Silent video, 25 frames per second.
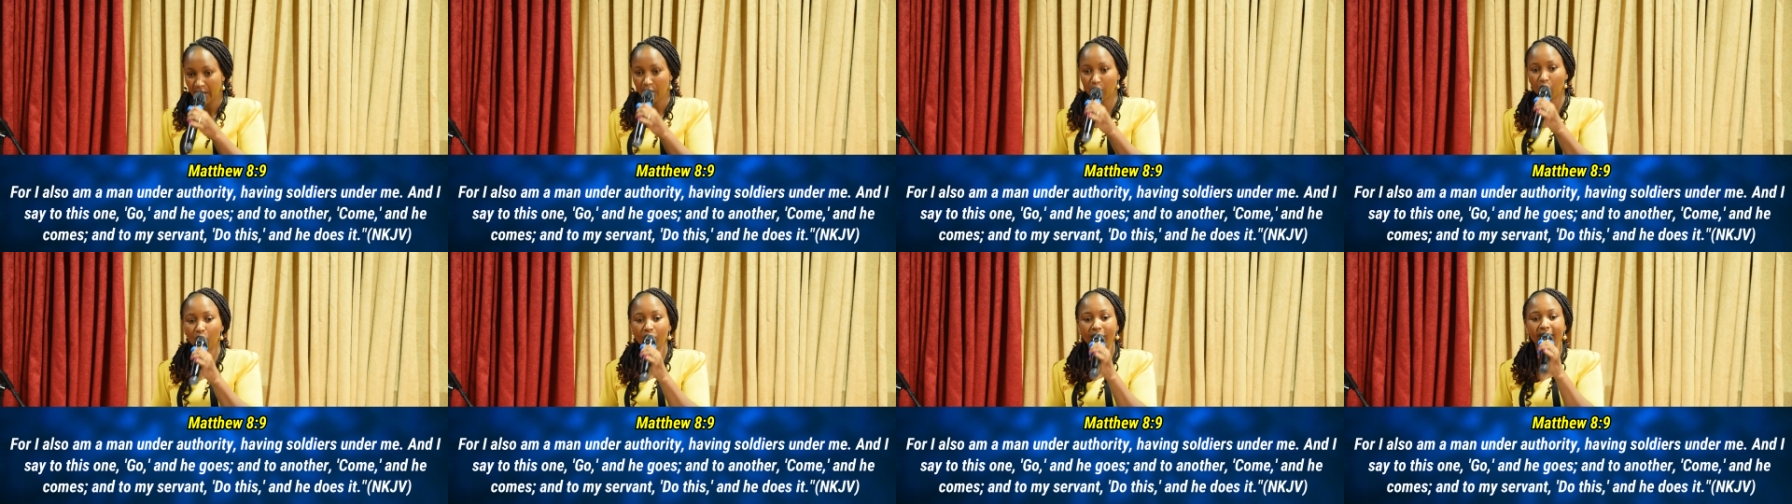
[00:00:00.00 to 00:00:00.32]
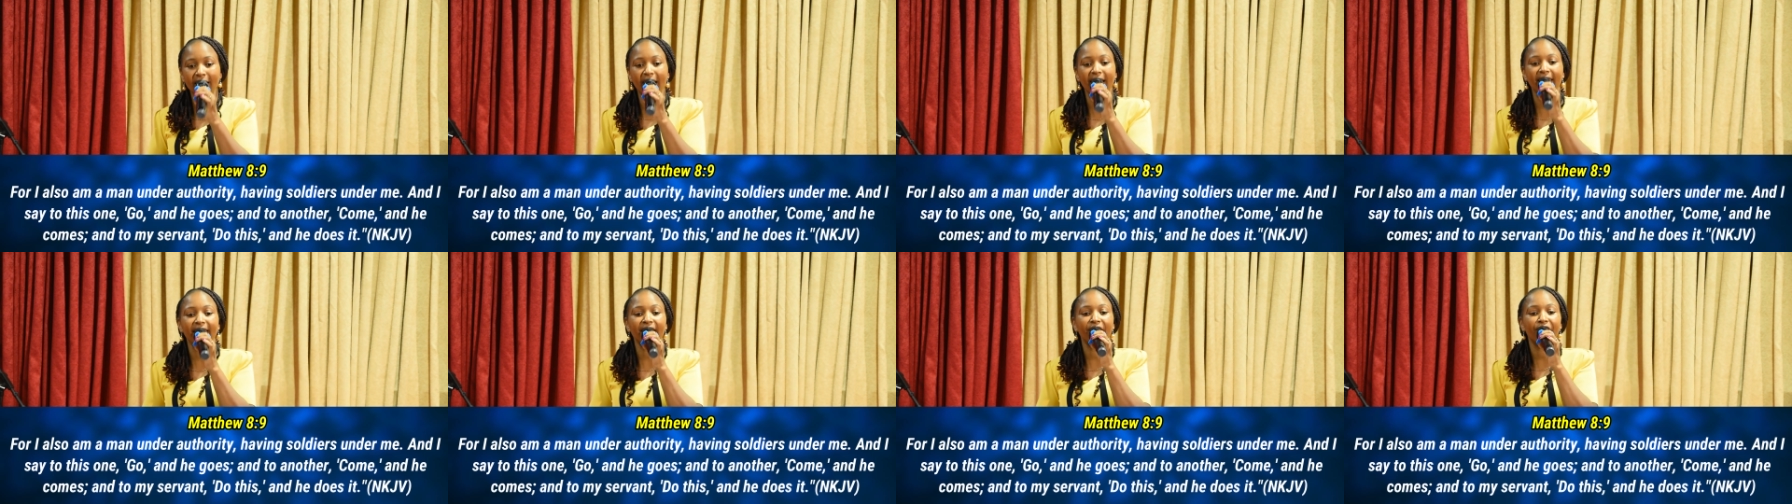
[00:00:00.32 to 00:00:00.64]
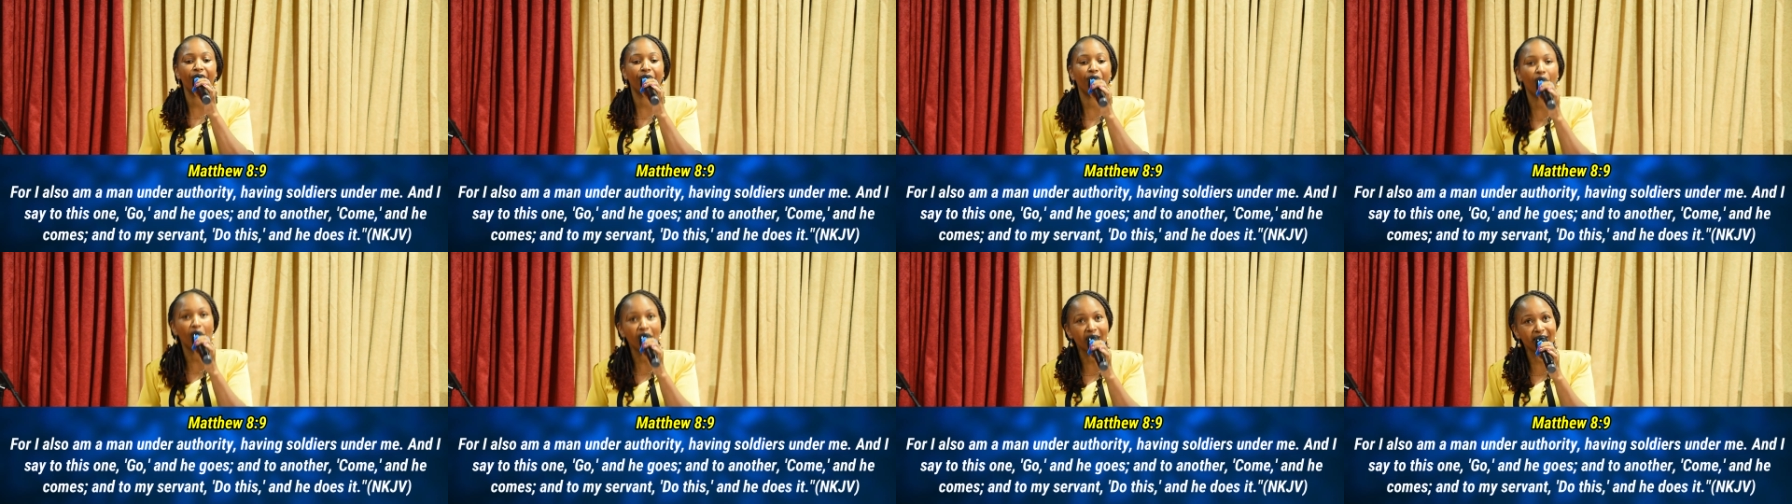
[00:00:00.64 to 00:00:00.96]
Those are the
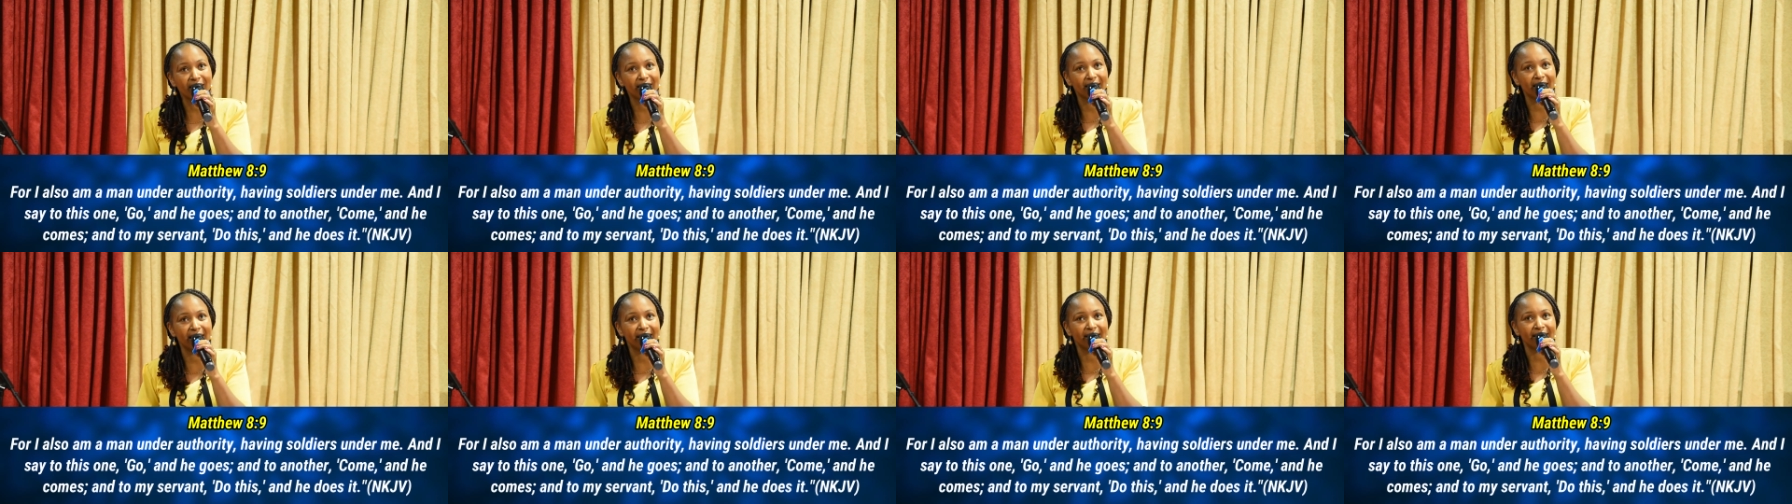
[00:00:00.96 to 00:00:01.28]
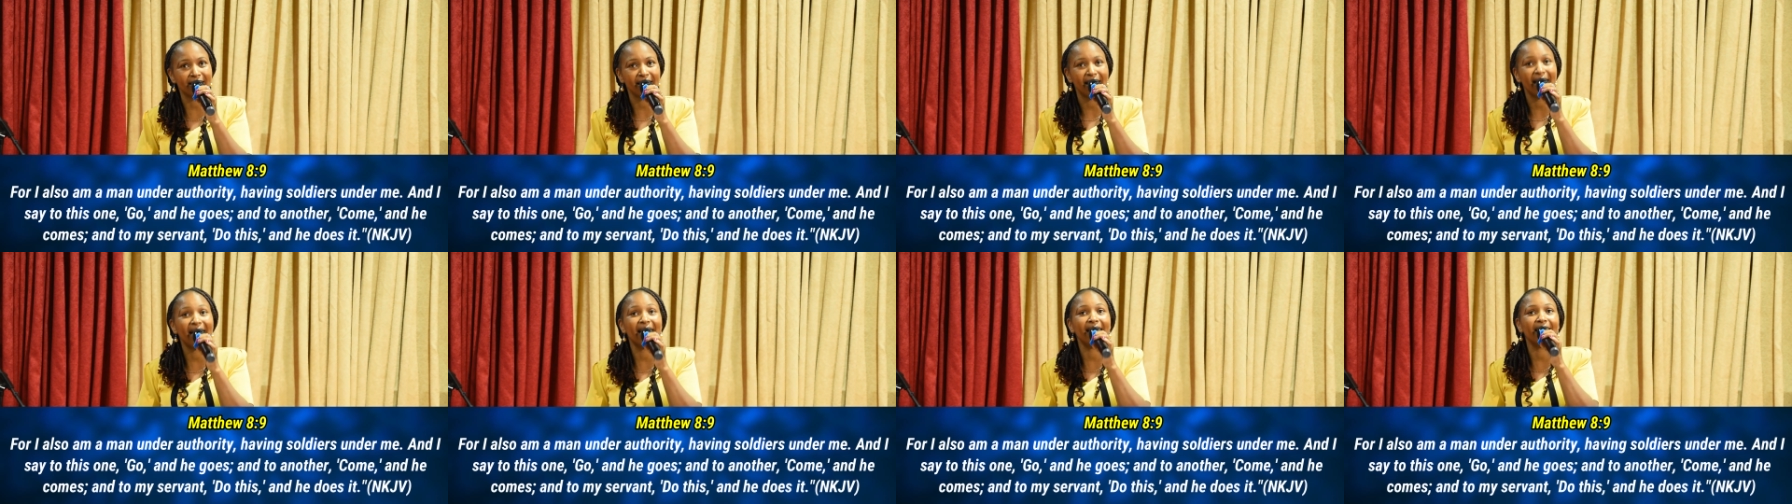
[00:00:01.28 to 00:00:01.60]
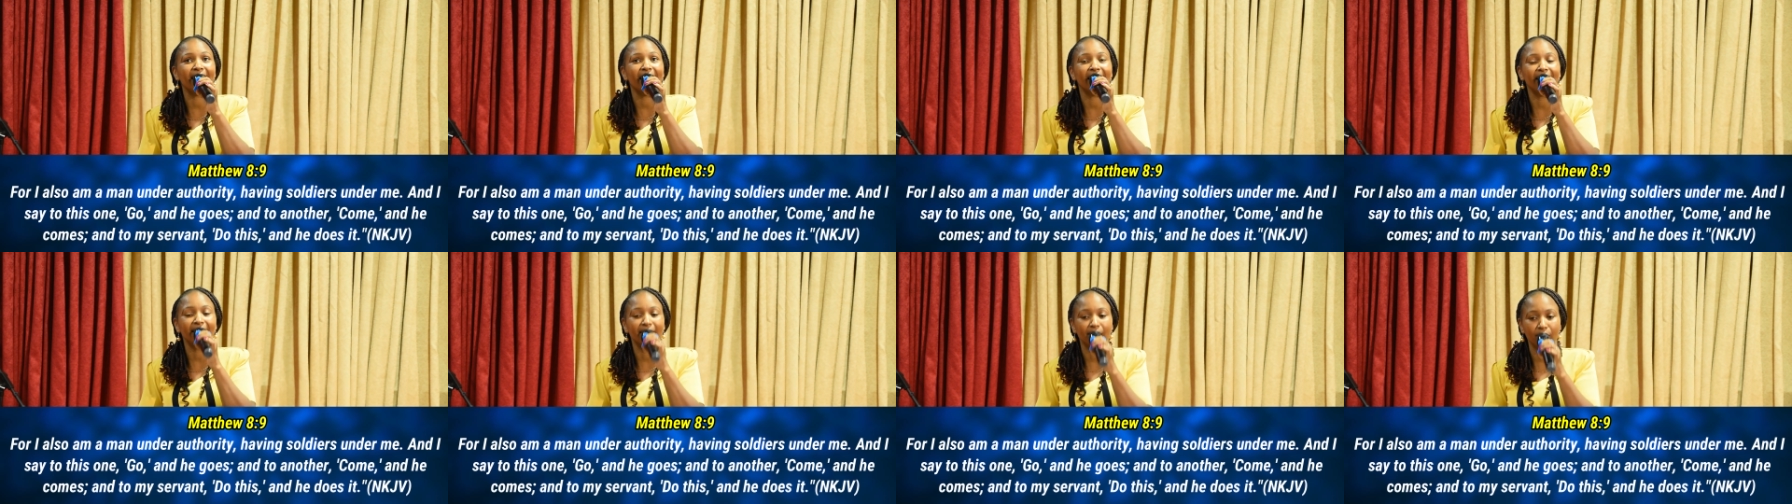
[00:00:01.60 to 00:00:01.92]
foxes and
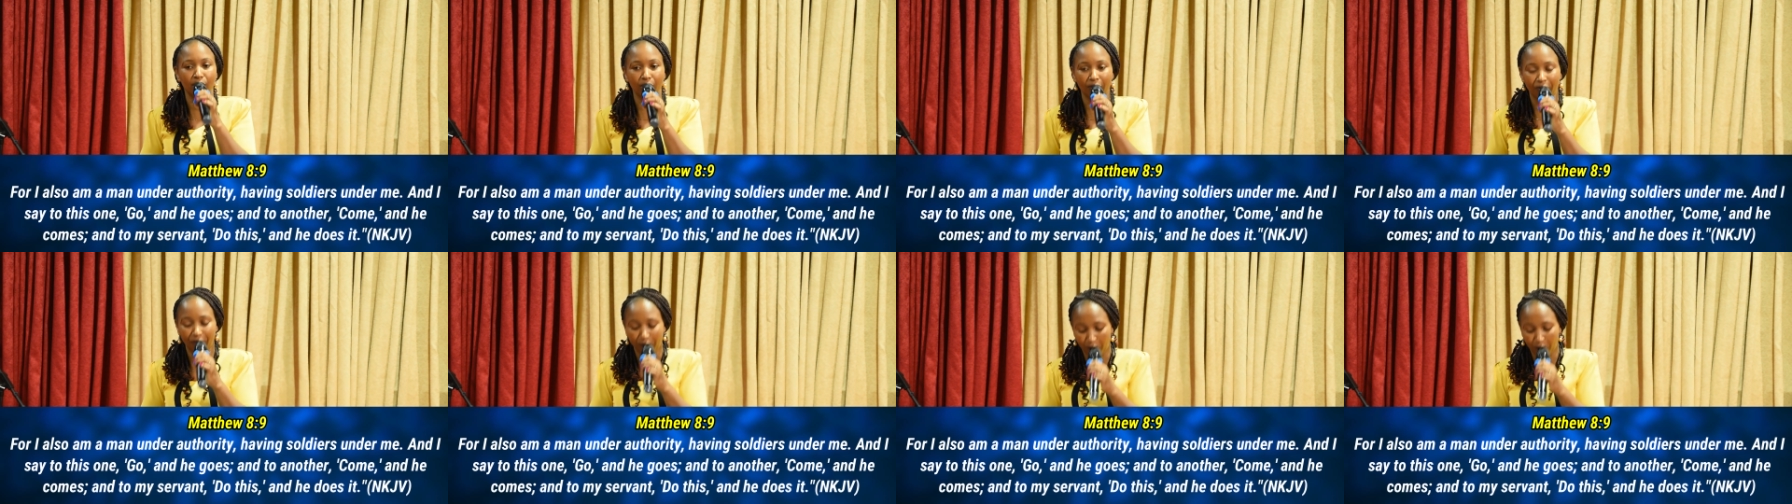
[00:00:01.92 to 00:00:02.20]
the little